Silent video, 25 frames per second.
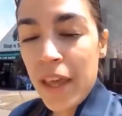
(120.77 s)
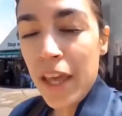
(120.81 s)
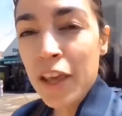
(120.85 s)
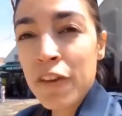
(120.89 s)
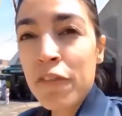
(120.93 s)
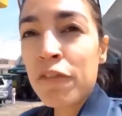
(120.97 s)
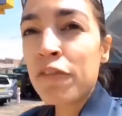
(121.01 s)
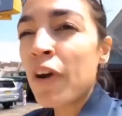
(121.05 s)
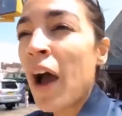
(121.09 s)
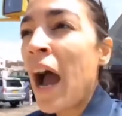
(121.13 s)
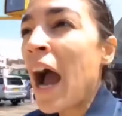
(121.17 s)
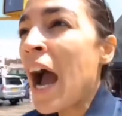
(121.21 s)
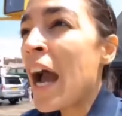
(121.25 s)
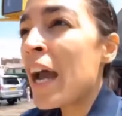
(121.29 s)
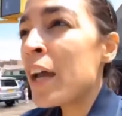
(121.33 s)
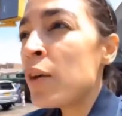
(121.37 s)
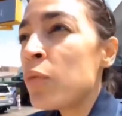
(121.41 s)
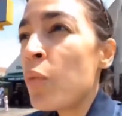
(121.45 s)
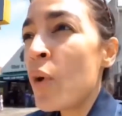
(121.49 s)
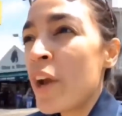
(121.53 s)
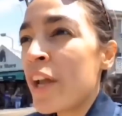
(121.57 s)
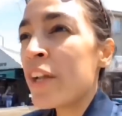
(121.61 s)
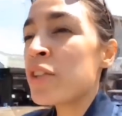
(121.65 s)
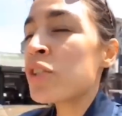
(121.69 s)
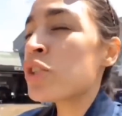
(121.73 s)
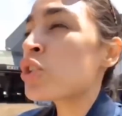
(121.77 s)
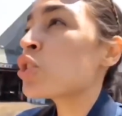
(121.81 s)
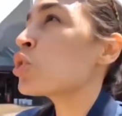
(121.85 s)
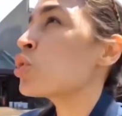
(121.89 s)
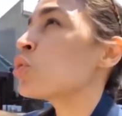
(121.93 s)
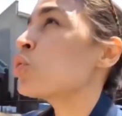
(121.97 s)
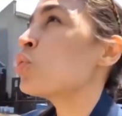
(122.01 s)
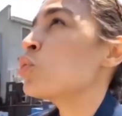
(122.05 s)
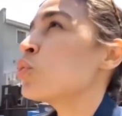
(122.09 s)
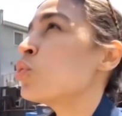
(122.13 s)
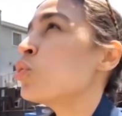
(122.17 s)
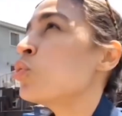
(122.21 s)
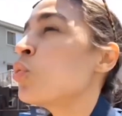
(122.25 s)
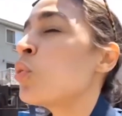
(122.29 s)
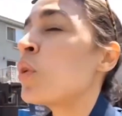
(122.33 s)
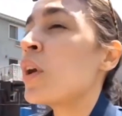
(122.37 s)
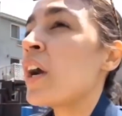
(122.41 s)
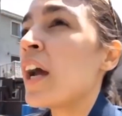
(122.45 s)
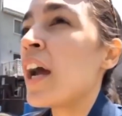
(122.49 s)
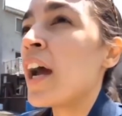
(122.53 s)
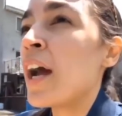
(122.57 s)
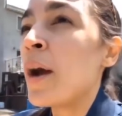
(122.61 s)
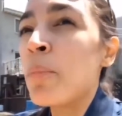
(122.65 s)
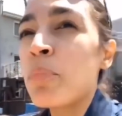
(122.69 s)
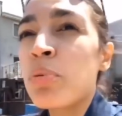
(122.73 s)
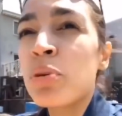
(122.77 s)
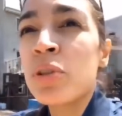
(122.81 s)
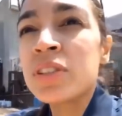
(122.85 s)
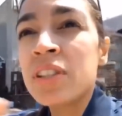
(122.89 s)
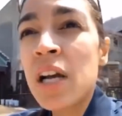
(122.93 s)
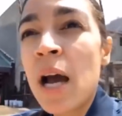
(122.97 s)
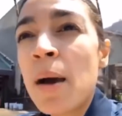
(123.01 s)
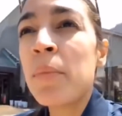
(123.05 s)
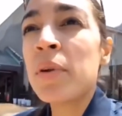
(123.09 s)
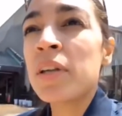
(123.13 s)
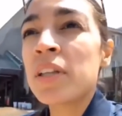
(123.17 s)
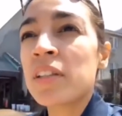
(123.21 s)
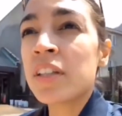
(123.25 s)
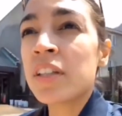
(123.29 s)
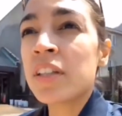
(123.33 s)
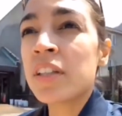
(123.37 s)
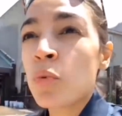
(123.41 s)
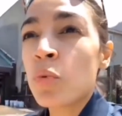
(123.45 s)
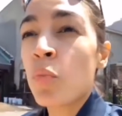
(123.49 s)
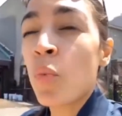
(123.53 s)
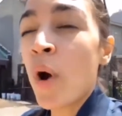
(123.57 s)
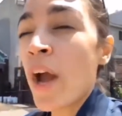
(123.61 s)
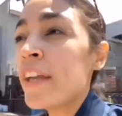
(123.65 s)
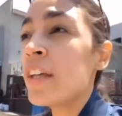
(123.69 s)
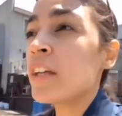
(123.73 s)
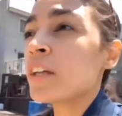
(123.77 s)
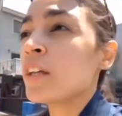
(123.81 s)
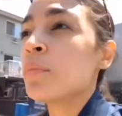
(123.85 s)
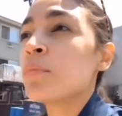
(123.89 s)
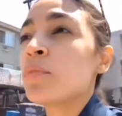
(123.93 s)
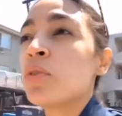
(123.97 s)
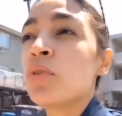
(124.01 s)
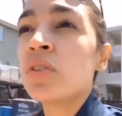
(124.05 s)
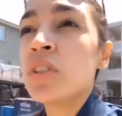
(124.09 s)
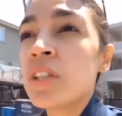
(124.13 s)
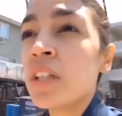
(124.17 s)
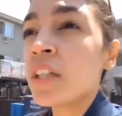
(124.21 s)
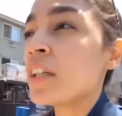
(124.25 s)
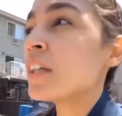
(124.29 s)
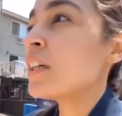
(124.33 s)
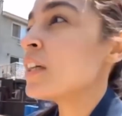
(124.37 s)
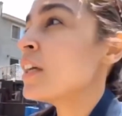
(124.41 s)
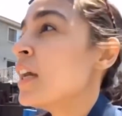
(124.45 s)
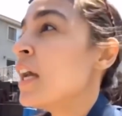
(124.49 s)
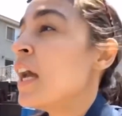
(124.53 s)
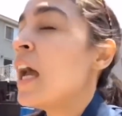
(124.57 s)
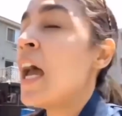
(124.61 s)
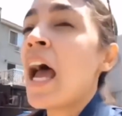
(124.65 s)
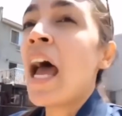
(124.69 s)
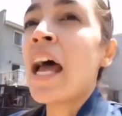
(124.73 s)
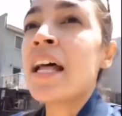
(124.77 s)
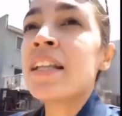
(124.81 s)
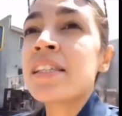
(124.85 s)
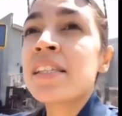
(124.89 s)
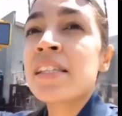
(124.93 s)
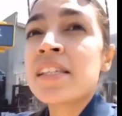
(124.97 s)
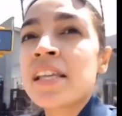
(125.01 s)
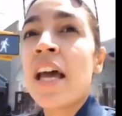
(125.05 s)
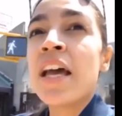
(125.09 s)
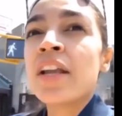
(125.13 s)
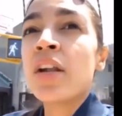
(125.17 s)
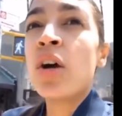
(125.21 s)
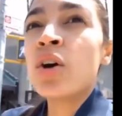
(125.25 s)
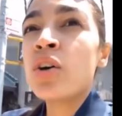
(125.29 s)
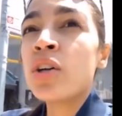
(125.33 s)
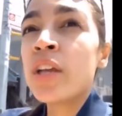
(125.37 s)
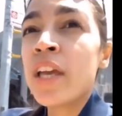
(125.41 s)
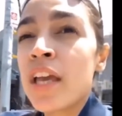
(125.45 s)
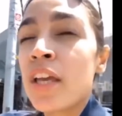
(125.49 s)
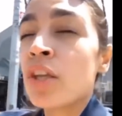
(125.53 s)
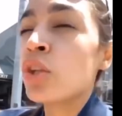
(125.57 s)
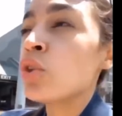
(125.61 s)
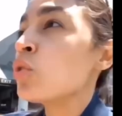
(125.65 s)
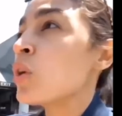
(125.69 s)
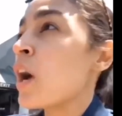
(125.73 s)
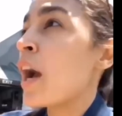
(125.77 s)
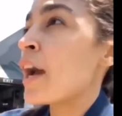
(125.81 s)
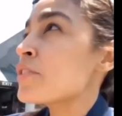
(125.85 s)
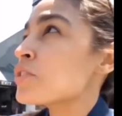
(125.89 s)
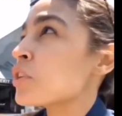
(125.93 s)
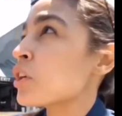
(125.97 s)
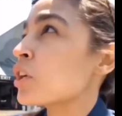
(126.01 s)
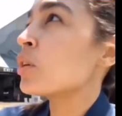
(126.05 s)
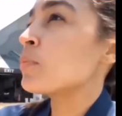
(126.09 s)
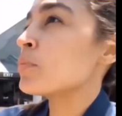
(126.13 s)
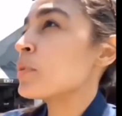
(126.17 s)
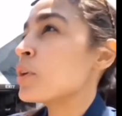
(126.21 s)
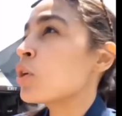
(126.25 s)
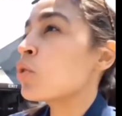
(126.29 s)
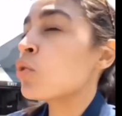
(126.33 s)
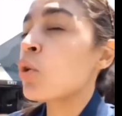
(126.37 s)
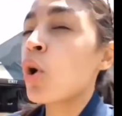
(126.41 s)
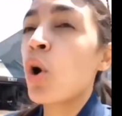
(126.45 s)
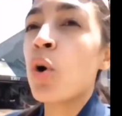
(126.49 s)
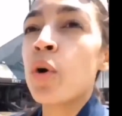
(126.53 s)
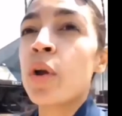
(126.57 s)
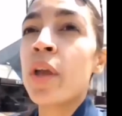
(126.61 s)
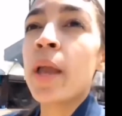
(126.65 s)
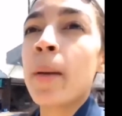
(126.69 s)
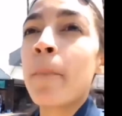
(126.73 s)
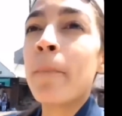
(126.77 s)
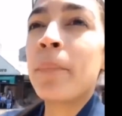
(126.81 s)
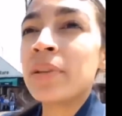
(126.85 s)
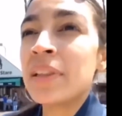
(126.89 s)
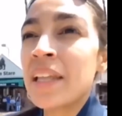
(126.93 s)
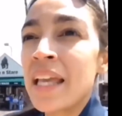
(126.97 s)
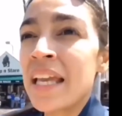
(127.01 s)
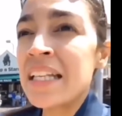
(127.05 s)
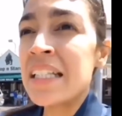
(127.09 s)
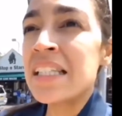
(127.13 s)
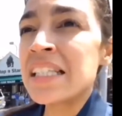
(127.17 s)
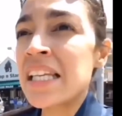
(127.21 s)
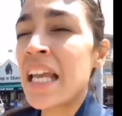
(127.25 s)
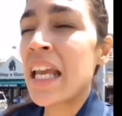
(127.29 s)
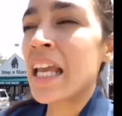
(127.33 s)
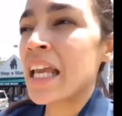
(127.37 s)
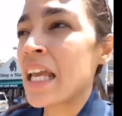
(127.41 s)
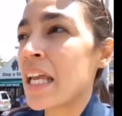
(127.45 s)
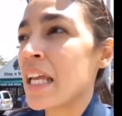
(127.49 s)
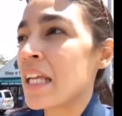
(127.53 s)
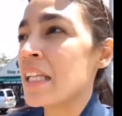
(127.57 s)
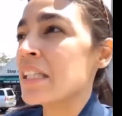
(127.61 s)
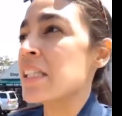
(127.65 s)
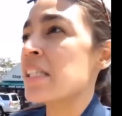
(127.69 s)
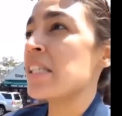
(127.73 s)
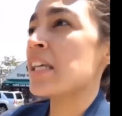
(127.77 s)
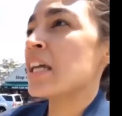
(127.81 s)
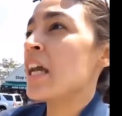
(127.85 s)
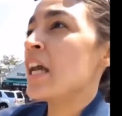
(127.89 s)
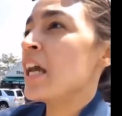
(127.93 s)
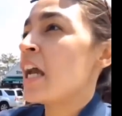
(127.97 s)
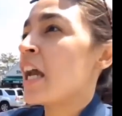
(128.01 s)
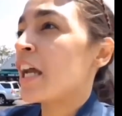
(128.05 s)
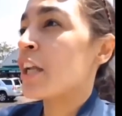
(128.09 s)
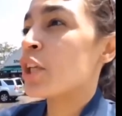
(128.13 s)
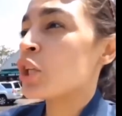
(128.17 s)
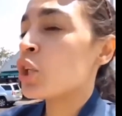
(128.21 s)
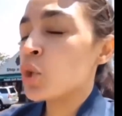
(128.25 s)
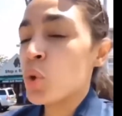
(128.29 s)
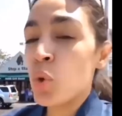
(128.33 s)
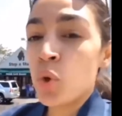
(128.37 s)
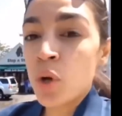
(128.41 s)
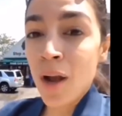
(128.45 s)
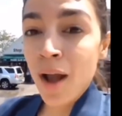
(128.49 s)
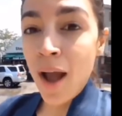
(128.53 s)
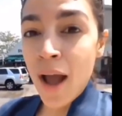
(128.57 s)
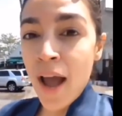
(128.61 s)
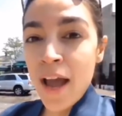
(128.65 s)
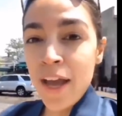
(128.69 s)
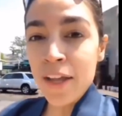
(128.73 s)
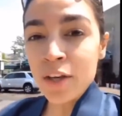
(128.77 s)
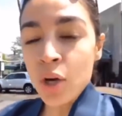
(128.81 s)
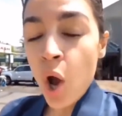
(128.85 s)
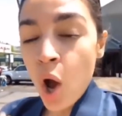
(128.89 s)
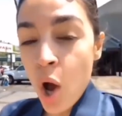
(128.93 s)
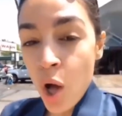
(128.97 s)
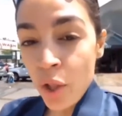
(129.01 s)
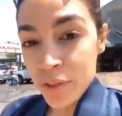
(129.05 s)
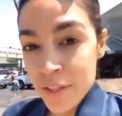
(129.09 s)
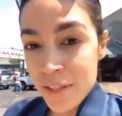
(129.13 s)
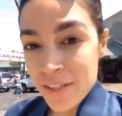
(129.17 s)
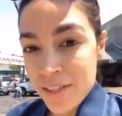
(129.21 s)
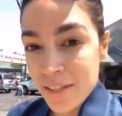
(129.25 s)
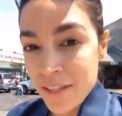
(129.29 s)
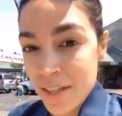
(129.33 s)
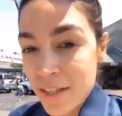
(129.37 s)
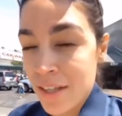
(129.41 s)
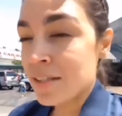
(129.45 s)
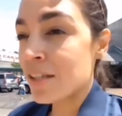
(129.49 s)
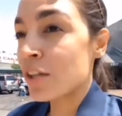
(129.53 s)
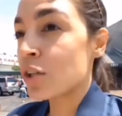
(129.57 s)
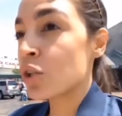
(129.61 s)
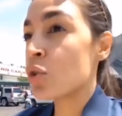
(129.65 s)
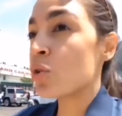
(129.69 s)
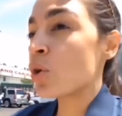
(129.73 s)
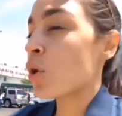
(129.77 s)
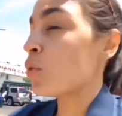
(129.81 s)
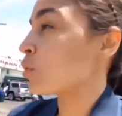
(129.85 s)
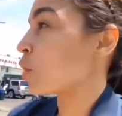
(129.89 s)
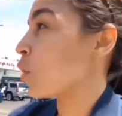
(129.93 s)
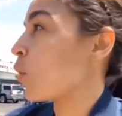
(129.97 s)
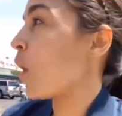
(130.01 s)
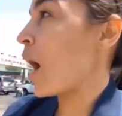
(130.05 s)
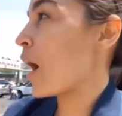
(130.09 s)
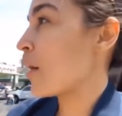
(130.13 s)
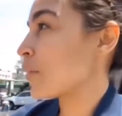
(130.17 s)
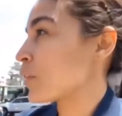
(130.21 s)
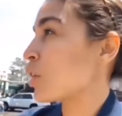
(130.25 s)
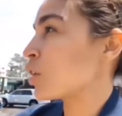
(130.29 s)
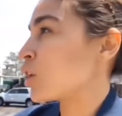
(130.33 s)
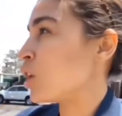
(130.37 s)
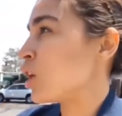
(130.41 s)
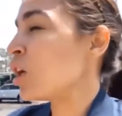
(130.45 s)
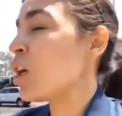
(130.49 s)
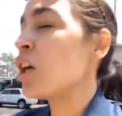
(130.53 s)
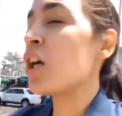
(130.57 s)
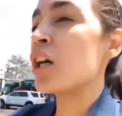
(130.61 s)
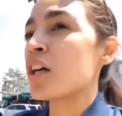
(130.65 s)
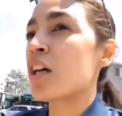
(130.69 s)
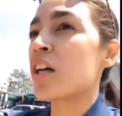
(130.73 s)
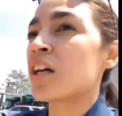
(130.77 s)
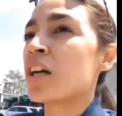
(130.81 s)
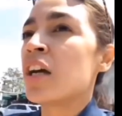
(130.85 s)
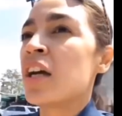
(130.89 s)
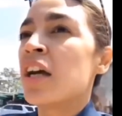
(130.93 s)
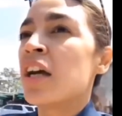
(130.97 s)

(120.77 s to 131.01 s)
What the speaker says: if I went to a predominantly white community and said, okay, you guys are going to be growing plantains and yucca and all these things that you don't know how to cook,